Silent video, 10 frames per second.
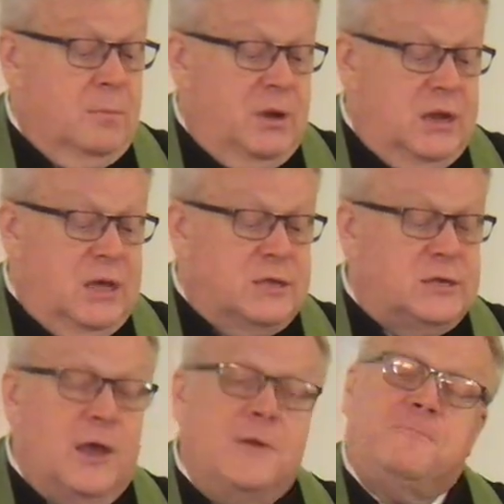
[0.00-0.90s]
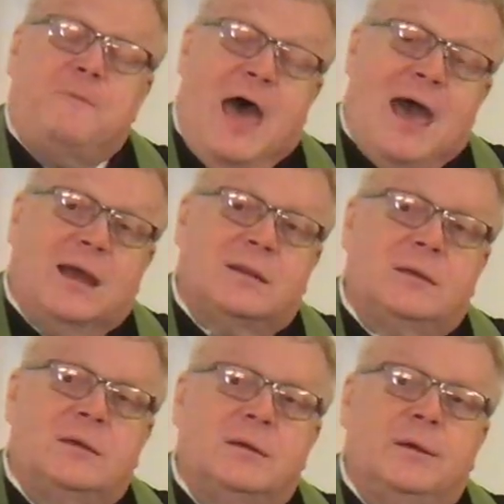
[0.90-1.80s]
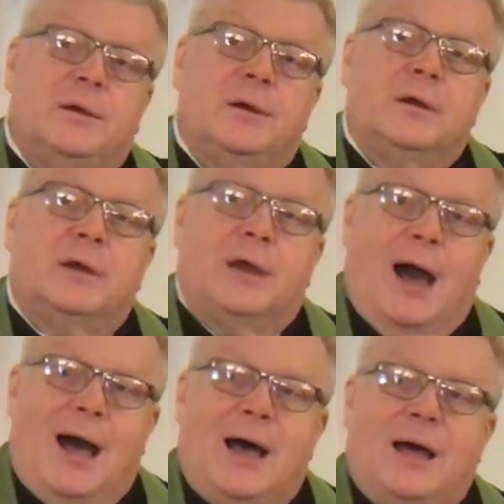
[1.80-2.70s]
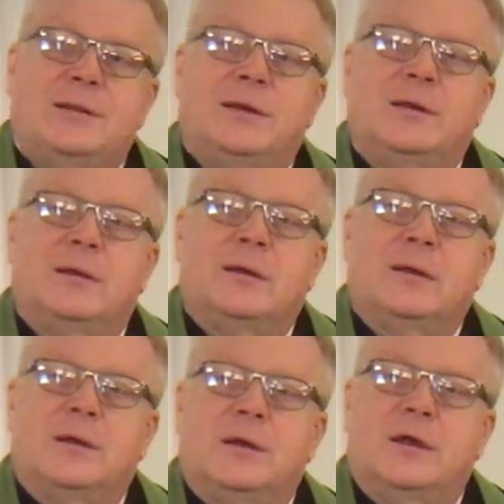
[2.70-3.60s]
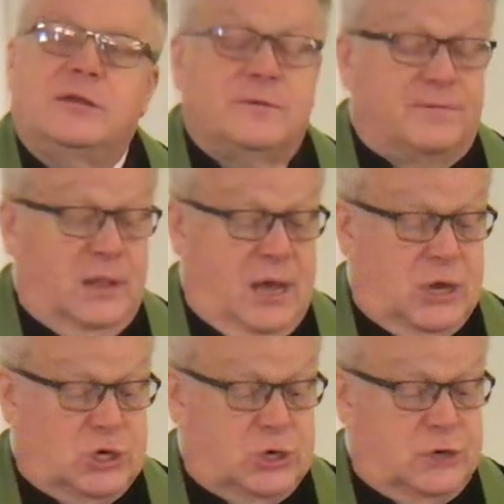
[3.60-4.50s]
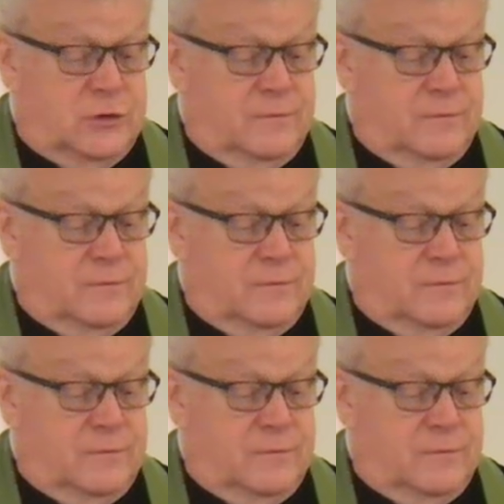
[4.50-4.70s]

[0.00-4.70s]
but is, in fact, God in the flesh.